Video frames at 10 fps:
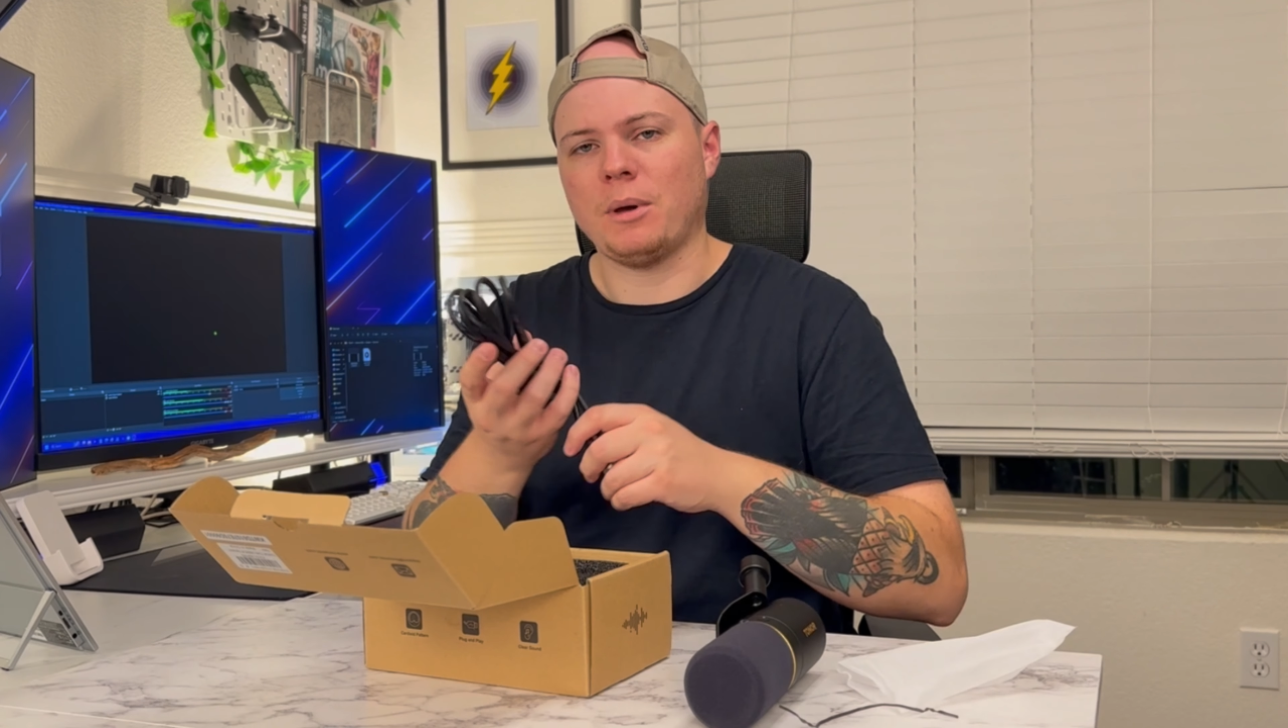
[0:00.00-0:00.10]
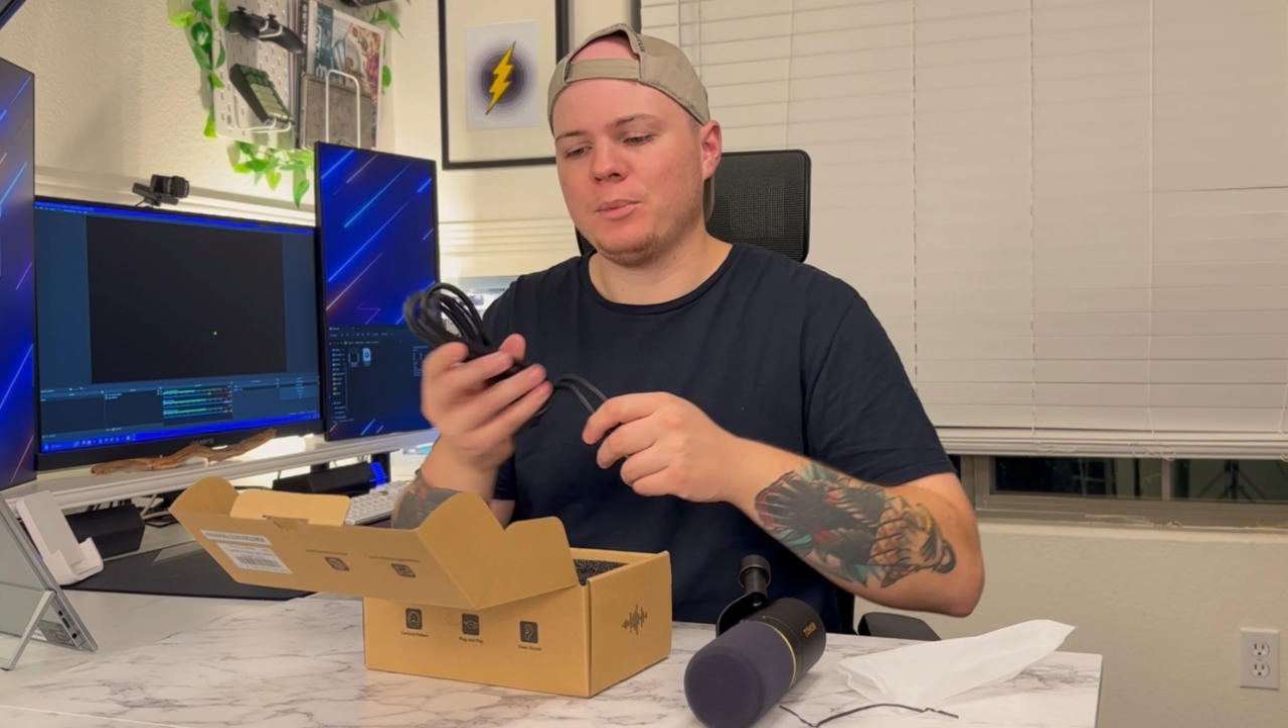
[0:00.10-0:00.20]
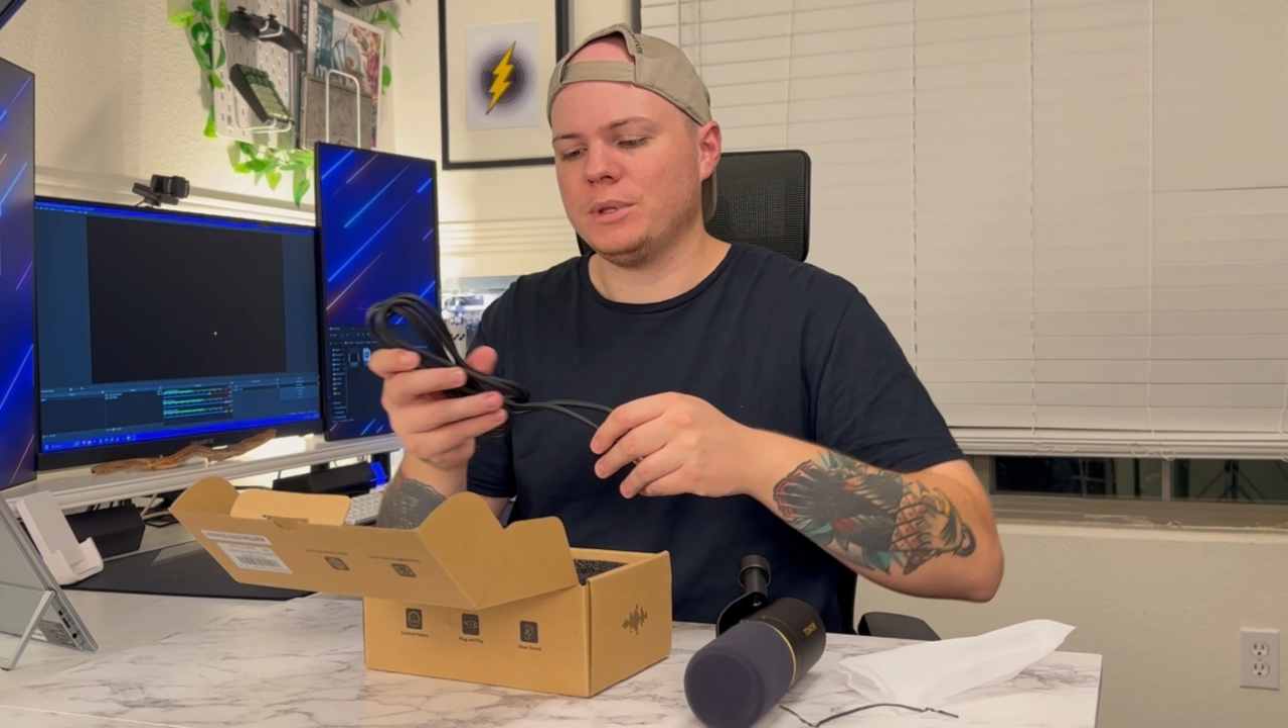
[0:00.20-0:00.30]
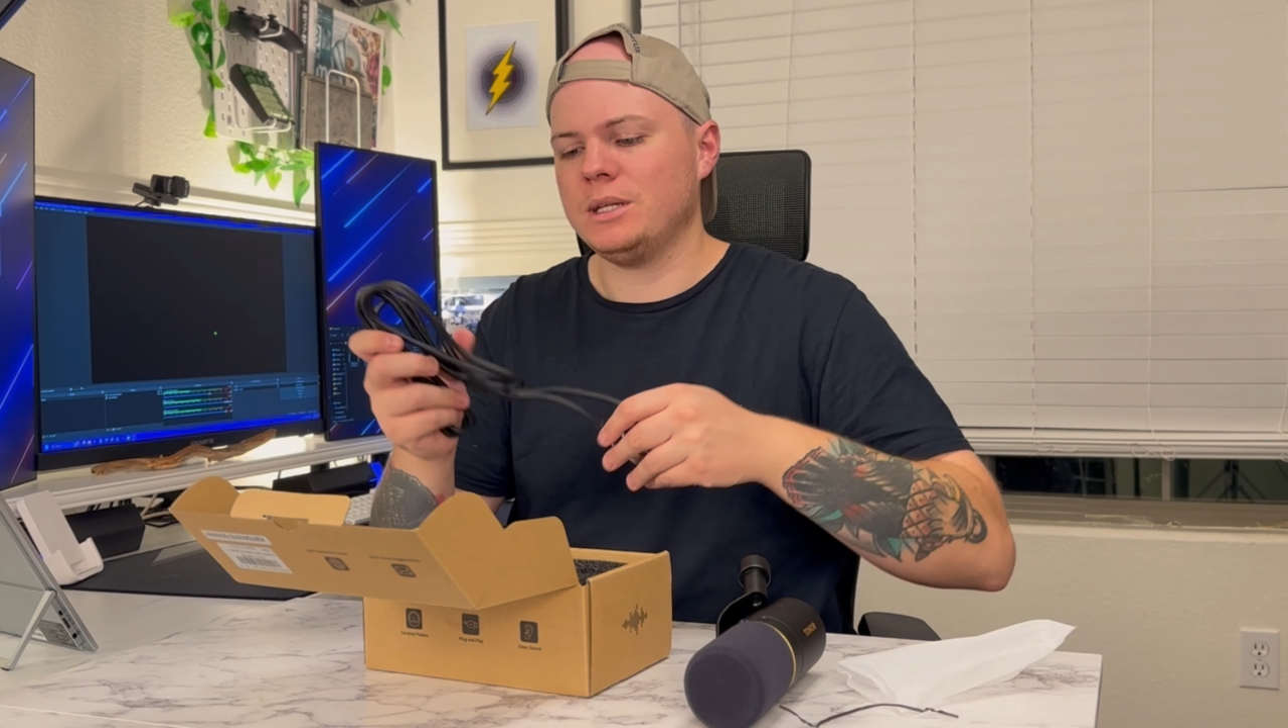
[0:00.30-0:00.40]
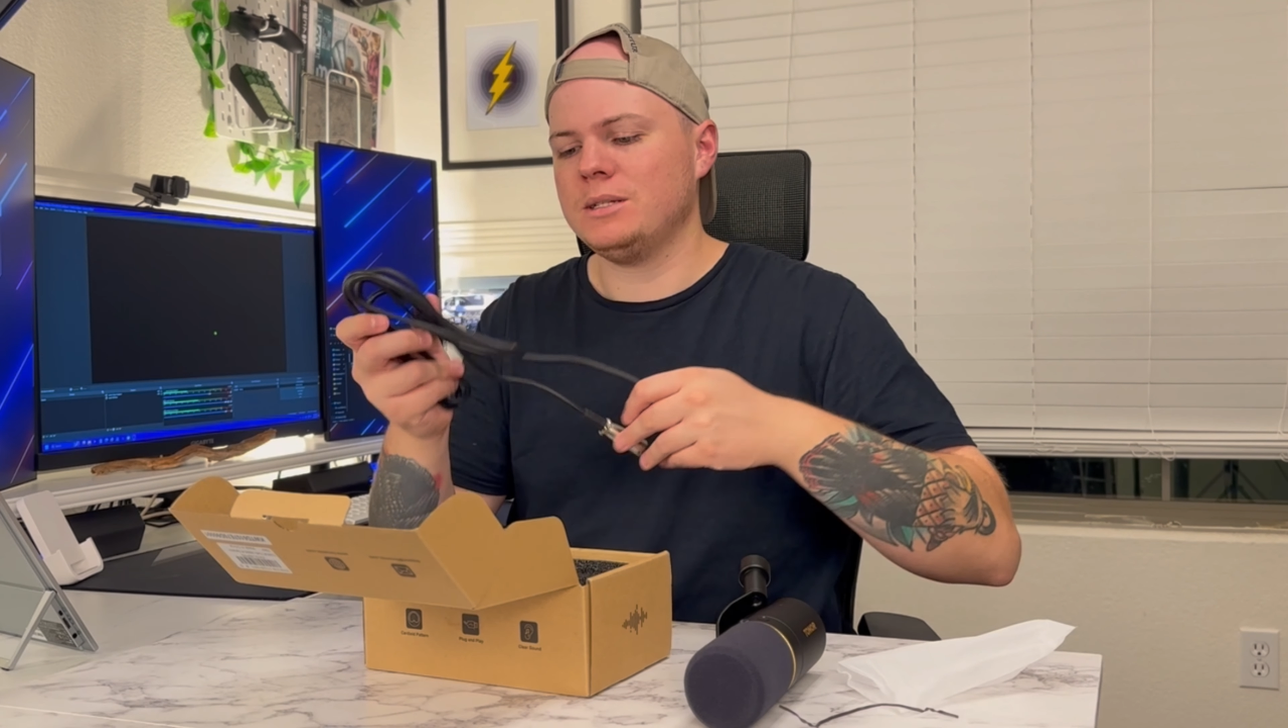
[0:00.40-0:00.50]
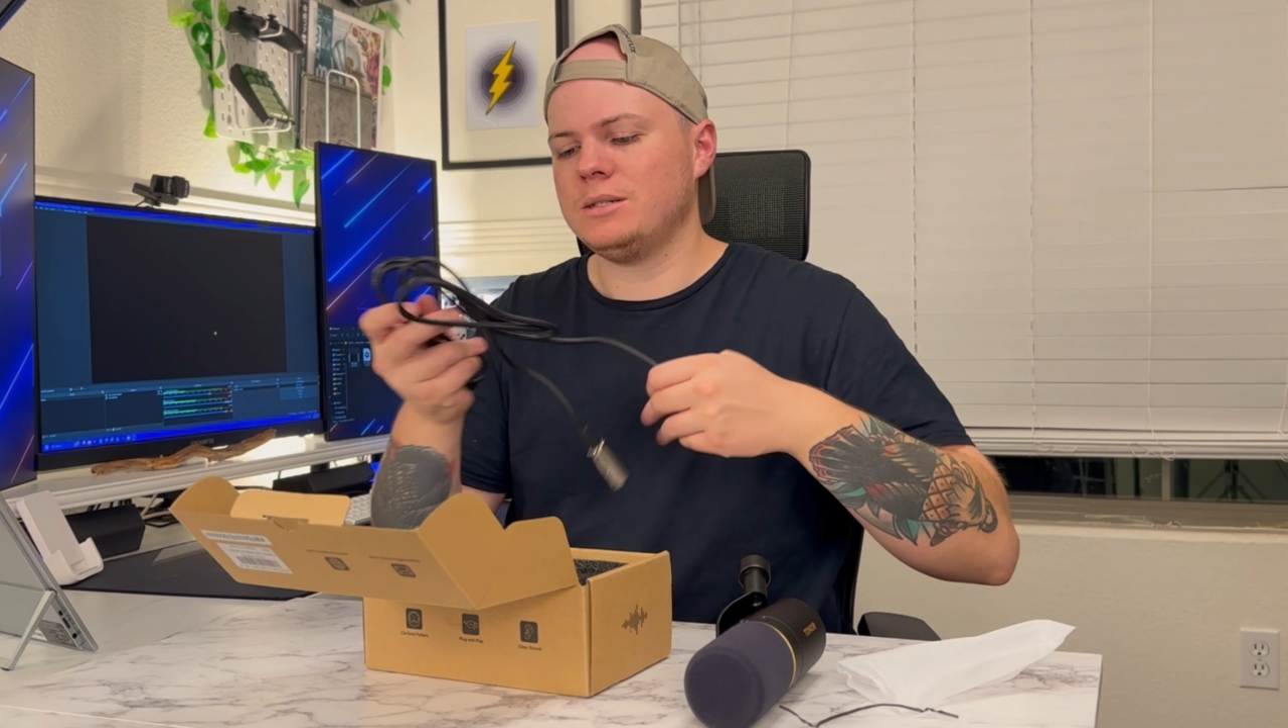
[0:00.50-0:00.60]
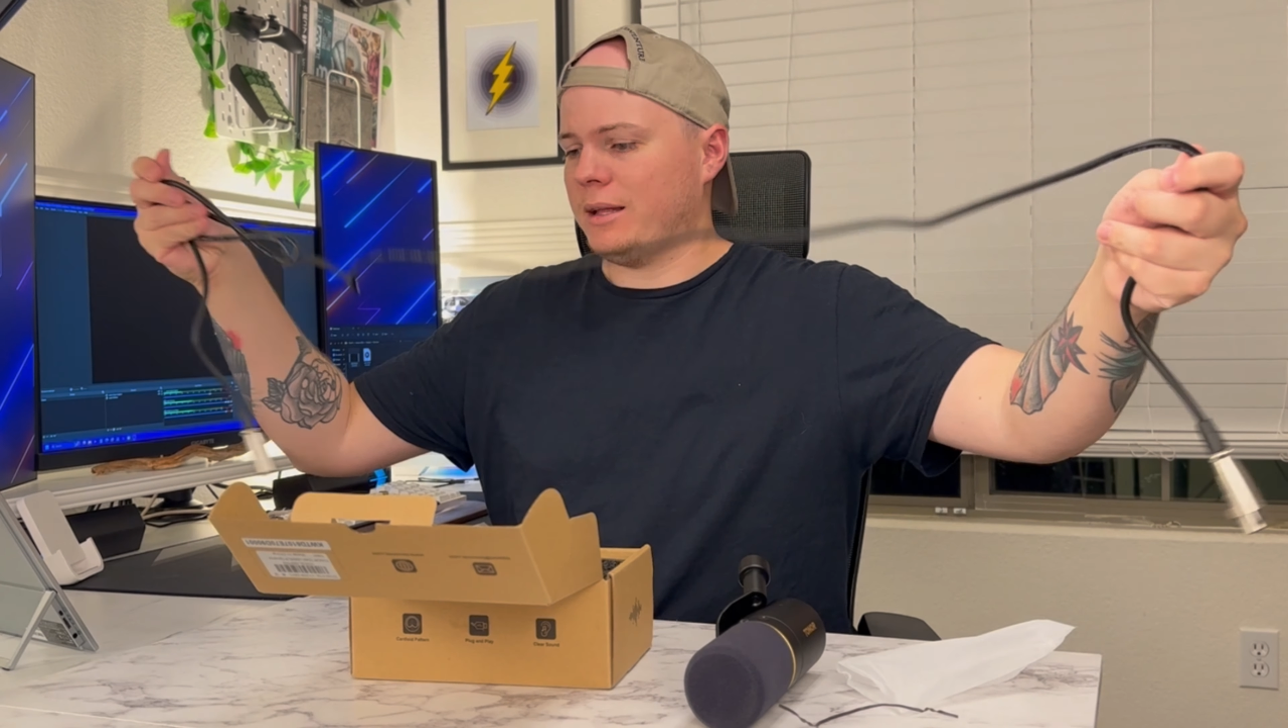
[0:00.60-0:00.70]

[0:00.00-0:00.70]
up with these.